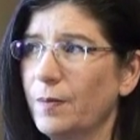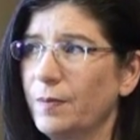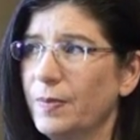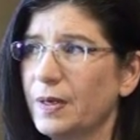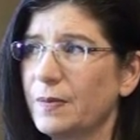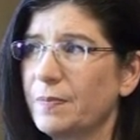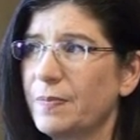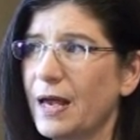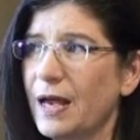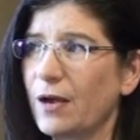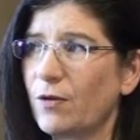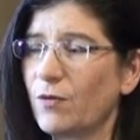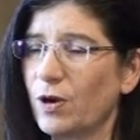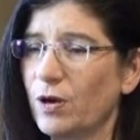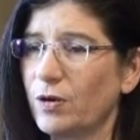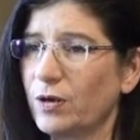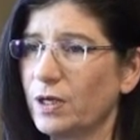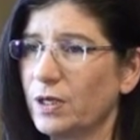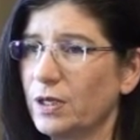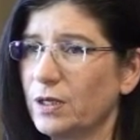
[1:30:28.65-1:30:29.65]
big
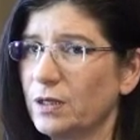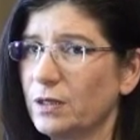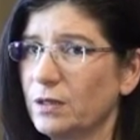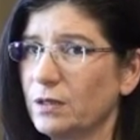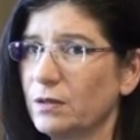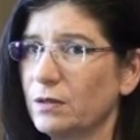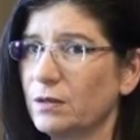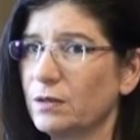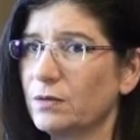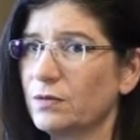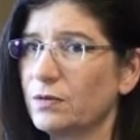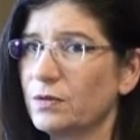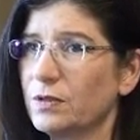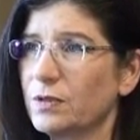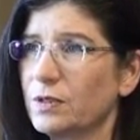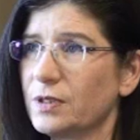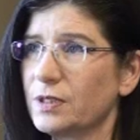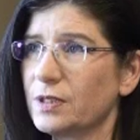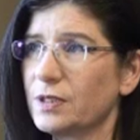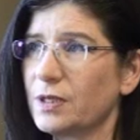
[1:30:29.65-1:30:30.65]
background in
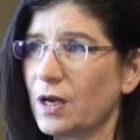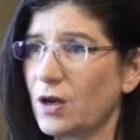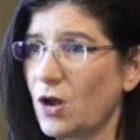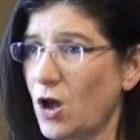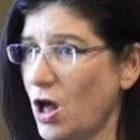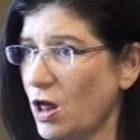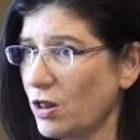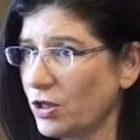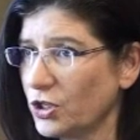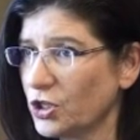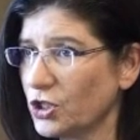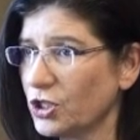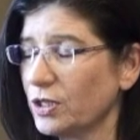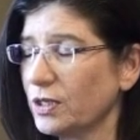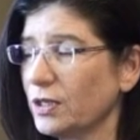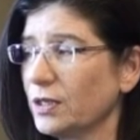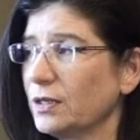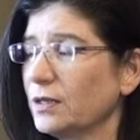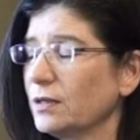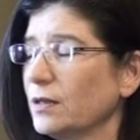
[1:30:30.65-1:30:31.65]

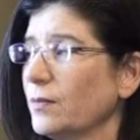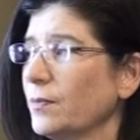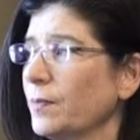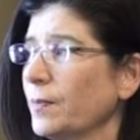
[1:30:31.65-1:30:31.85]
psychology,